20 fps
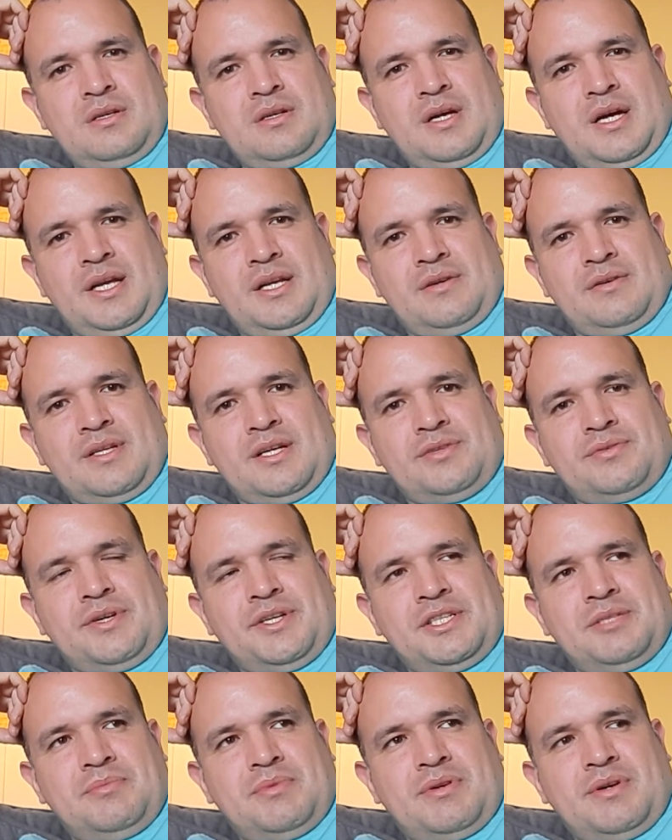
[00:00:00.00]
I know that
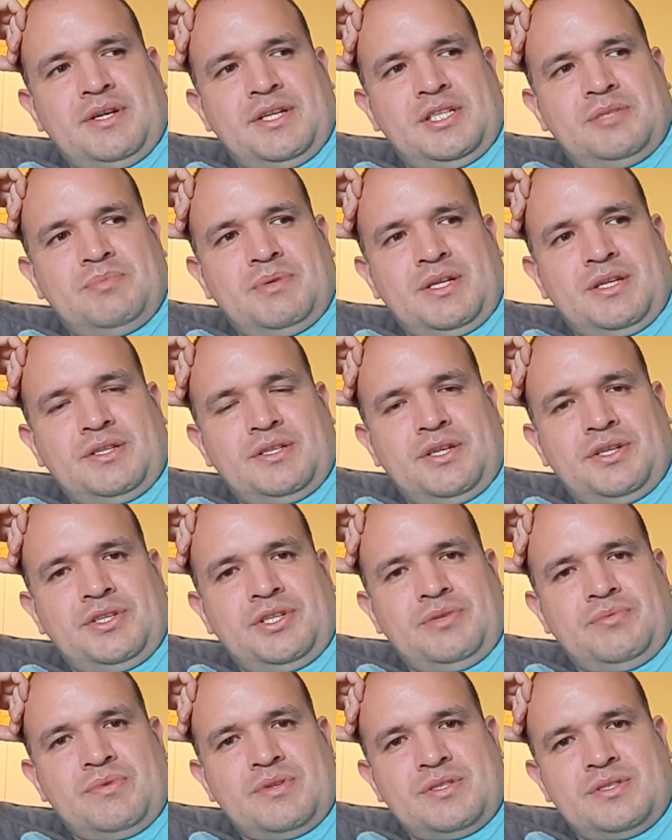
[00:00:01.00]
Tracy McGrady's biggest
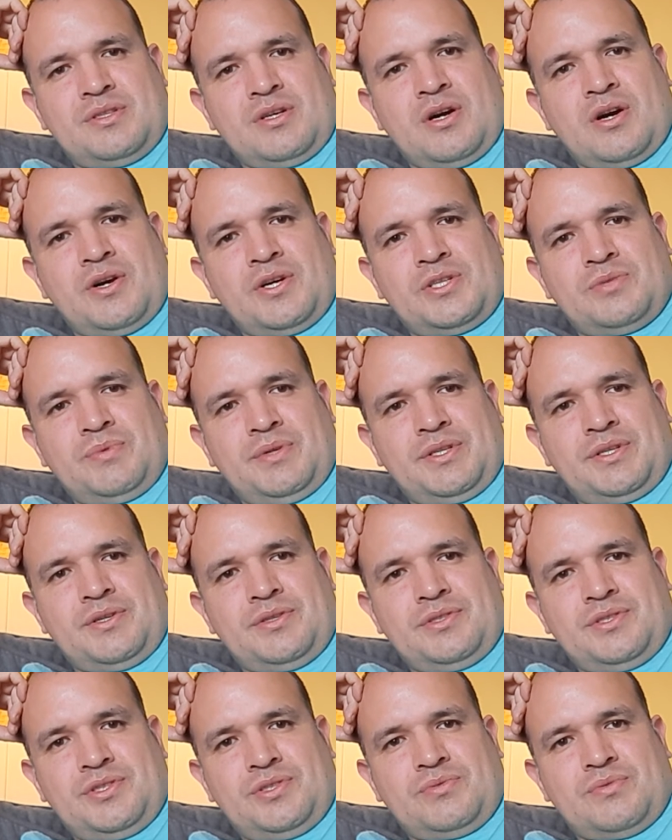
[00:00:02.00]
issue was the harsh
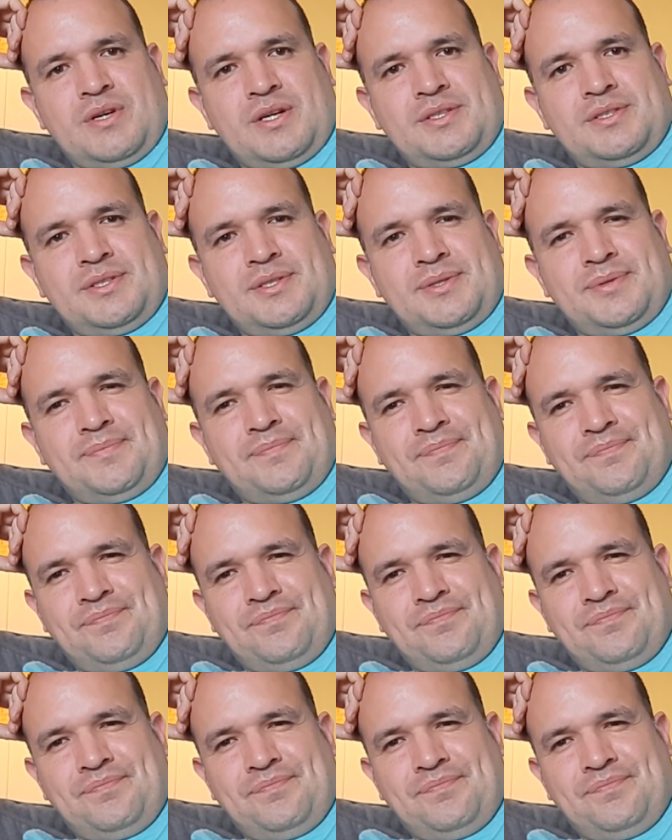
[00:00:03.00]
winters in Toronto.